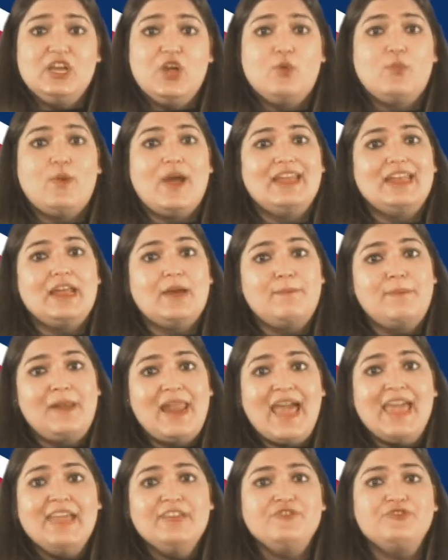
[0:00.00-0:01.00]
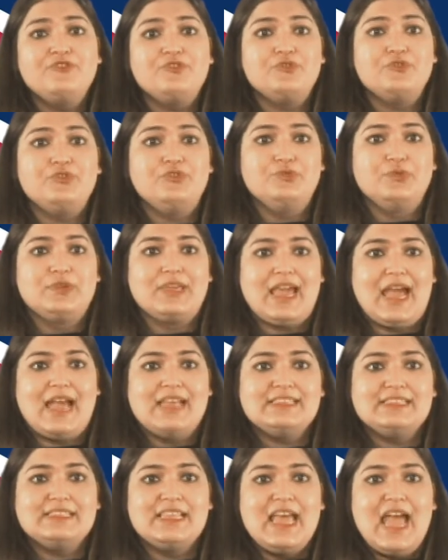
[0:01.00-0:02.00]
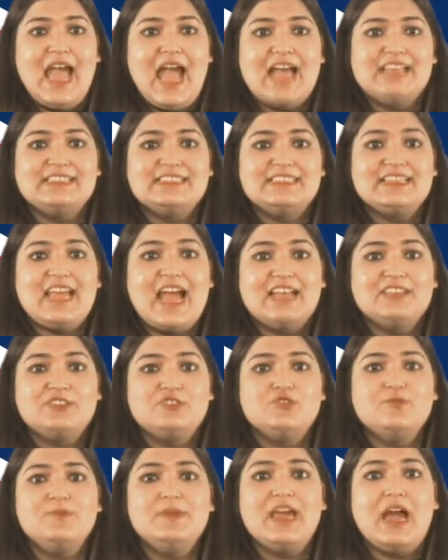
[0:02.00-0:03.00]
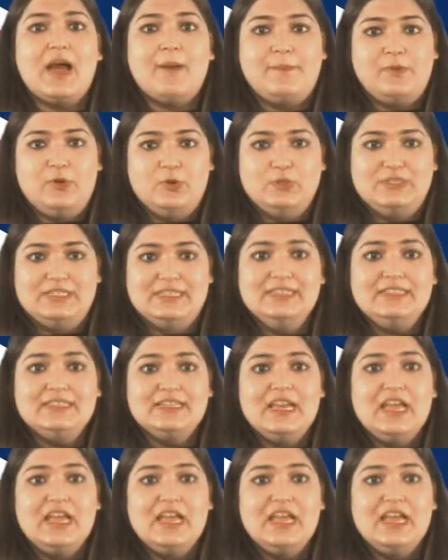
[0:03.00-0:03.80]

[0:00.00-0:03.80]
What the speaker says: while applying through UCAS, as it has to be uploaded.